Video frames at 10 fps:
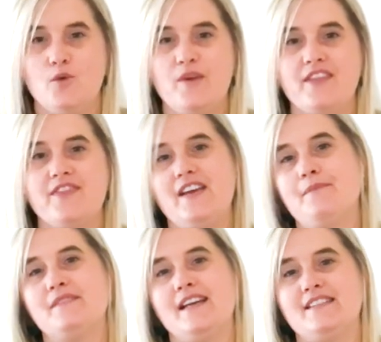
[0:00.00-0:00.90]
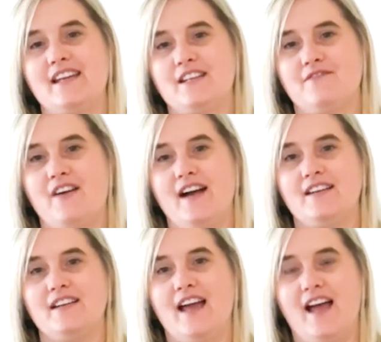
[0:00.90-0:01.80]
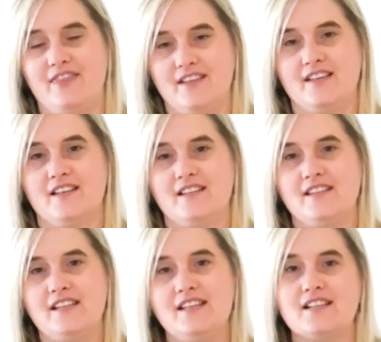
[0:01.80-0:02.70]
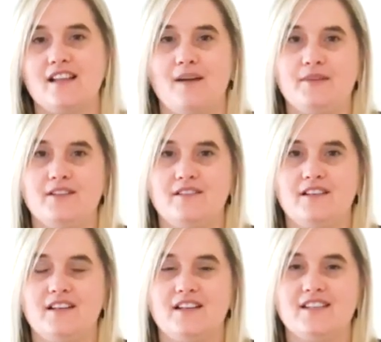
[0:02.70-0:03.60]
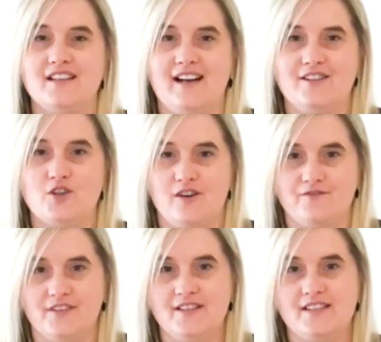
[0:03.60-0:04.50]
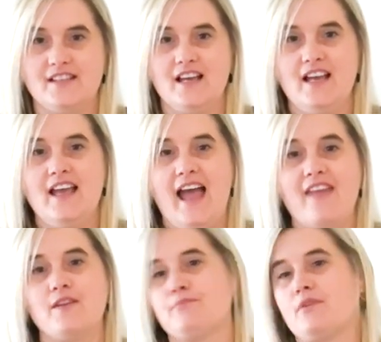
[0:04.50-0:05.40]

with the themes identified at the City's Climate Science Conference and the